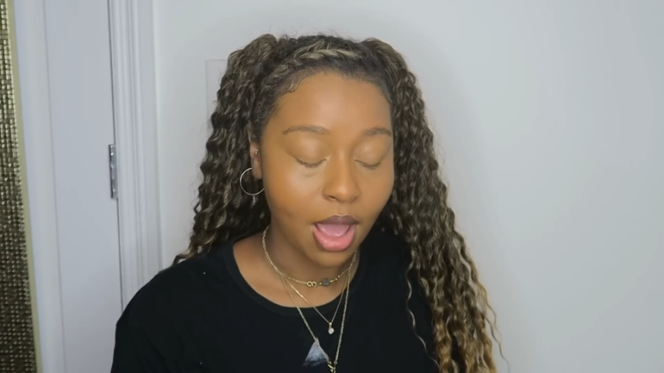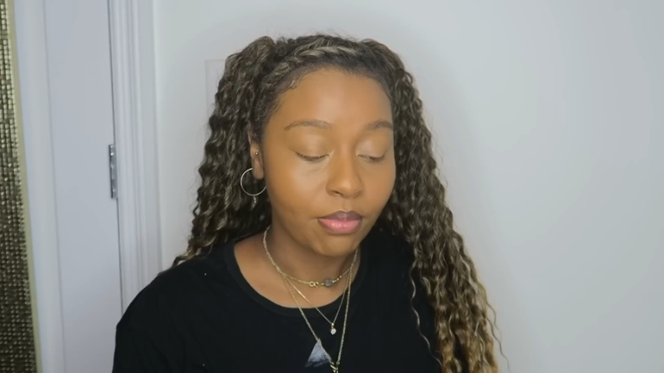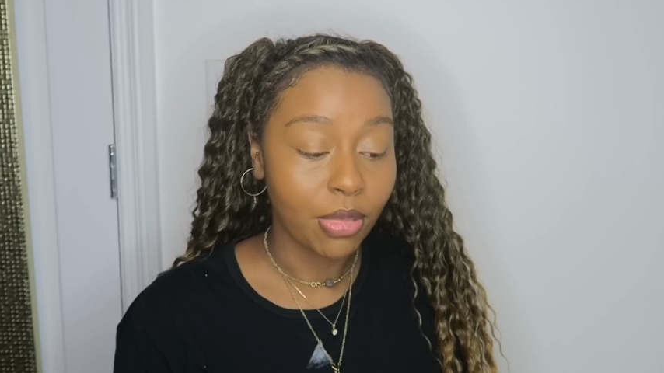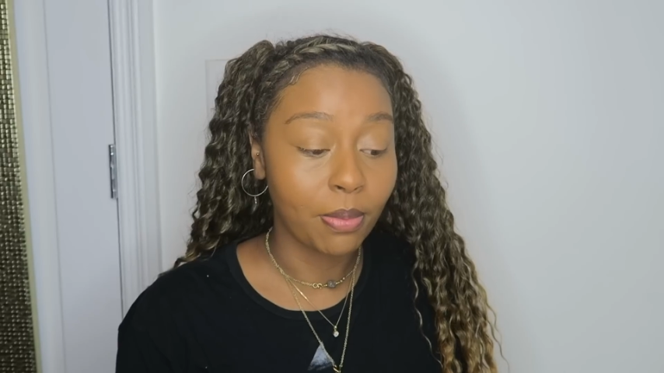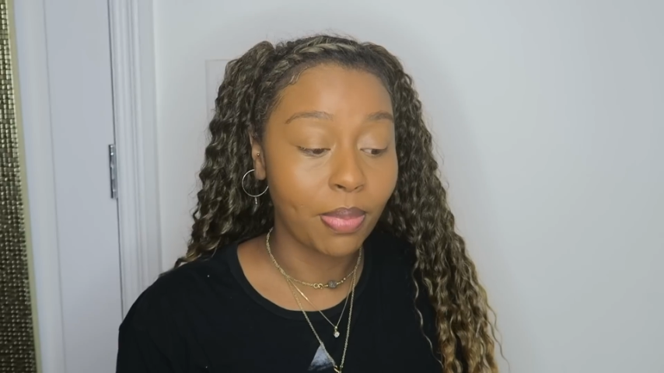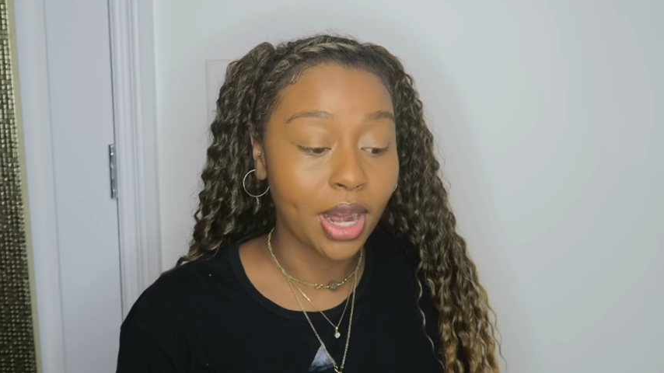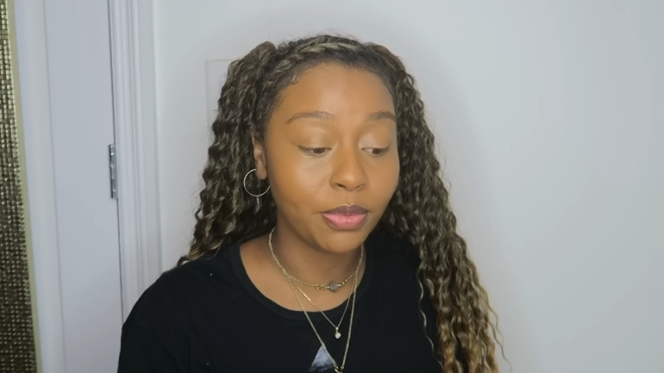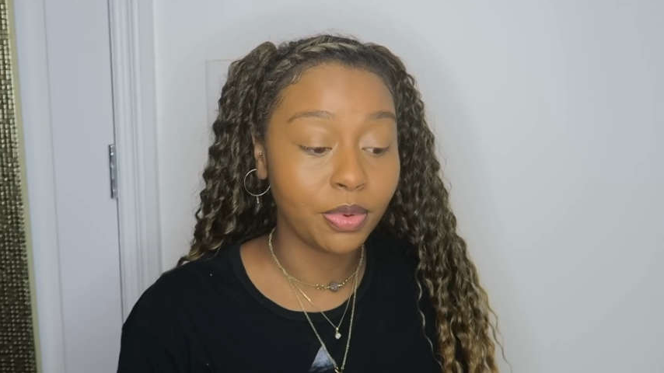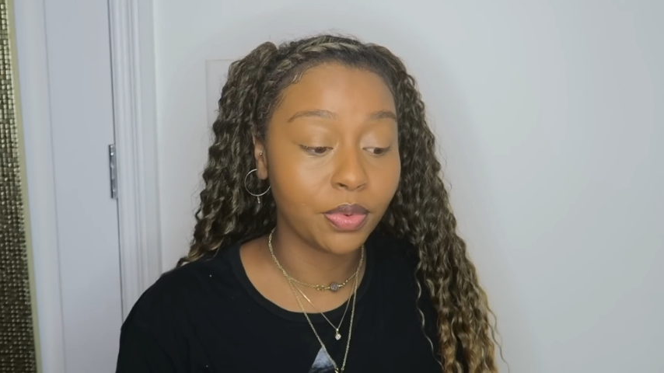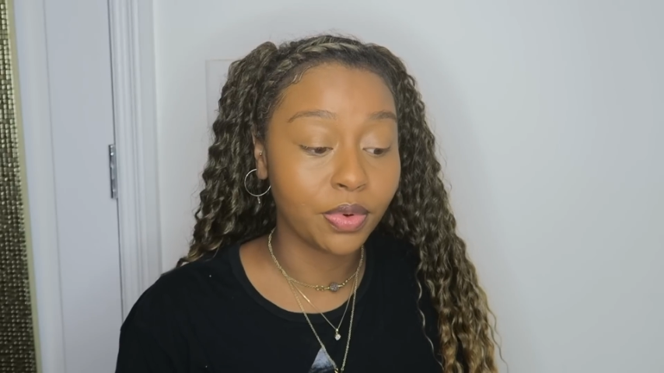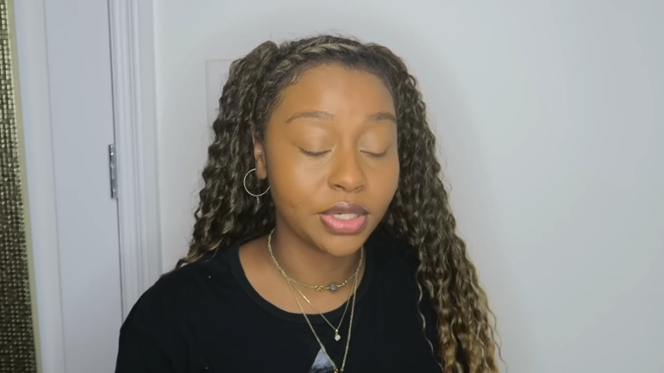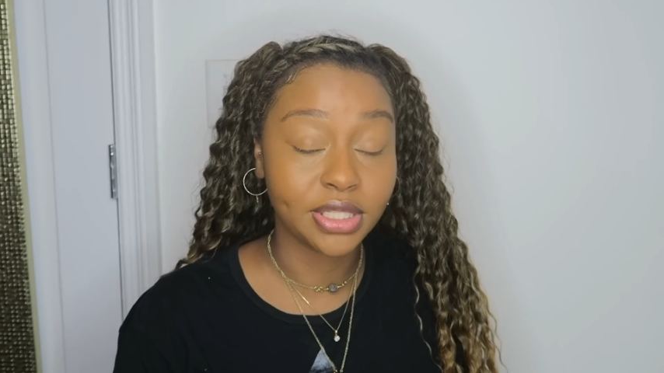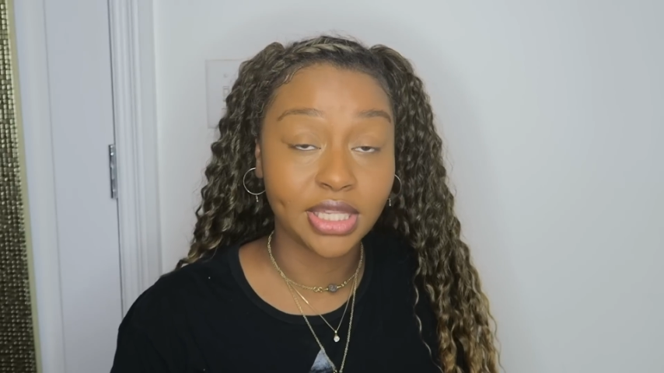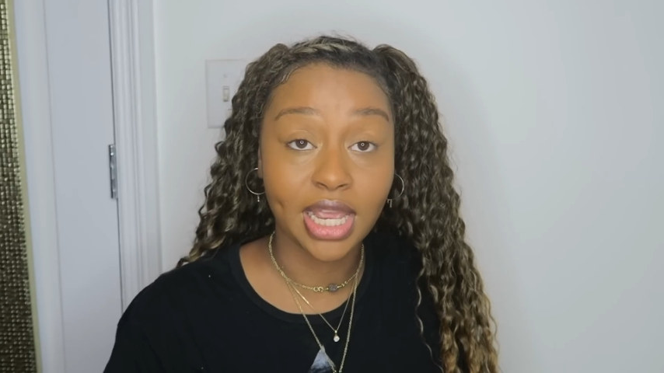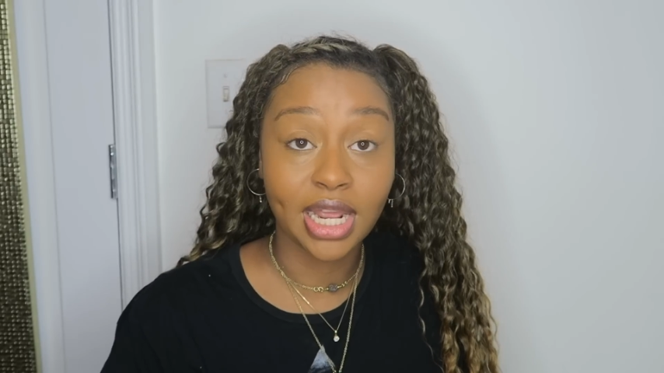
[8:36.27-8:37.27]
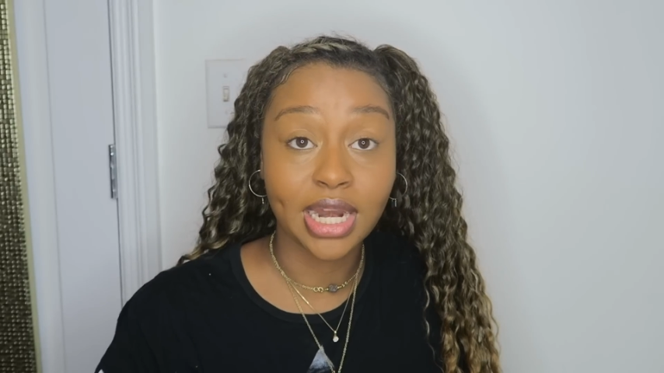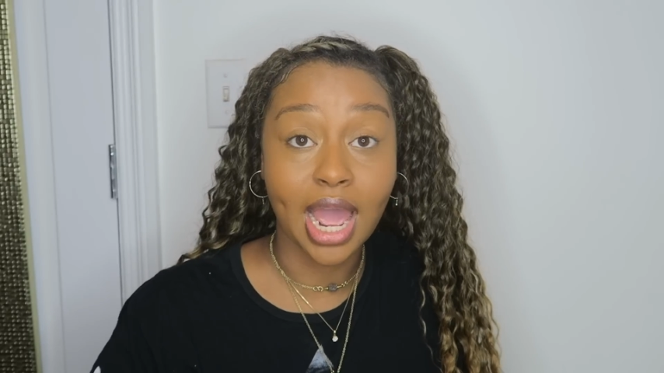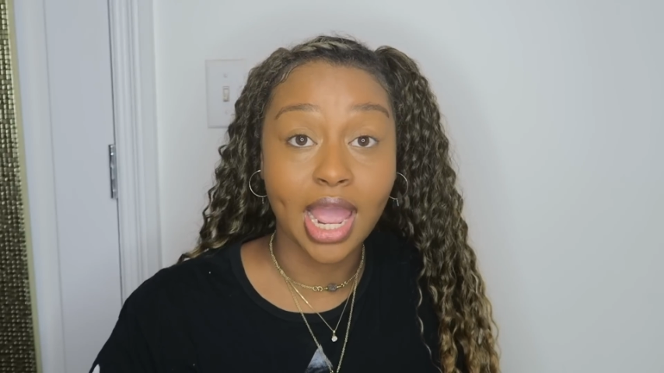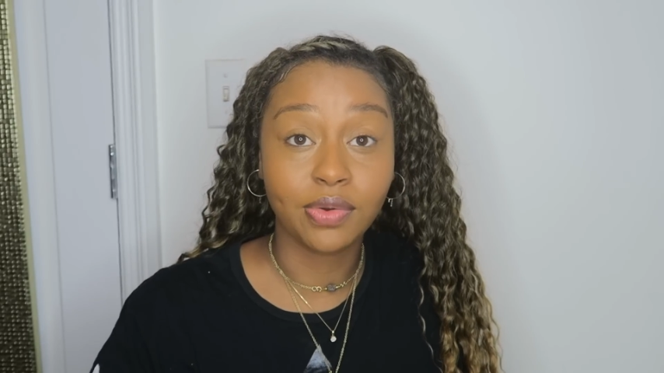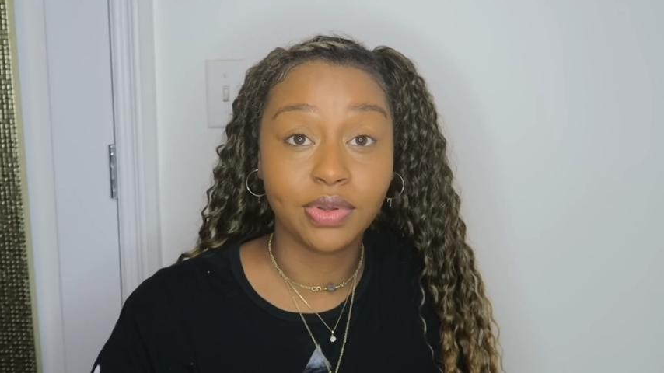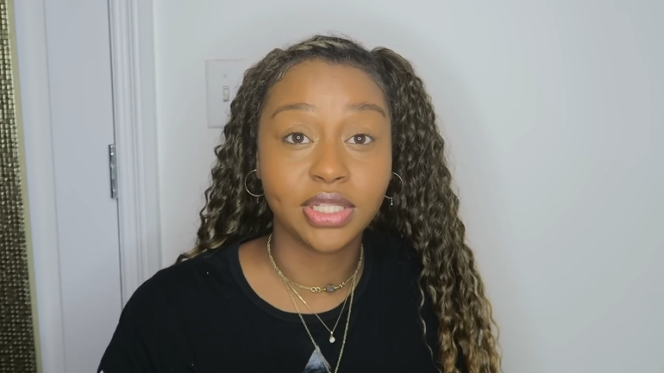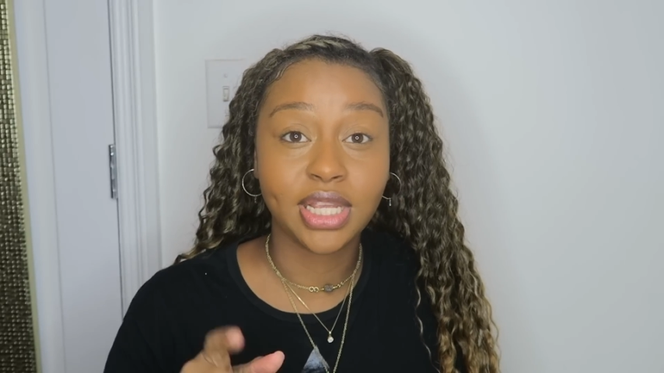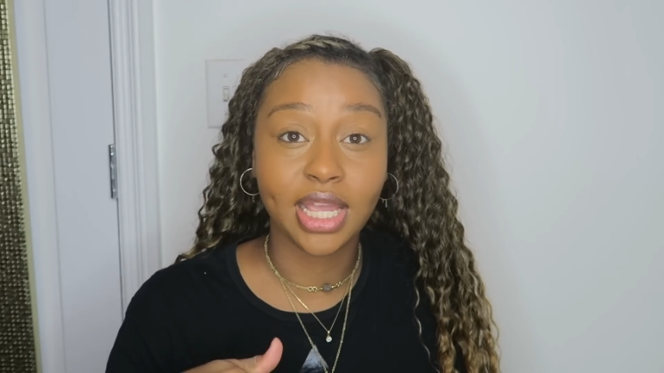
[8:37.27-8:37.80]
but apparently people were saying that it was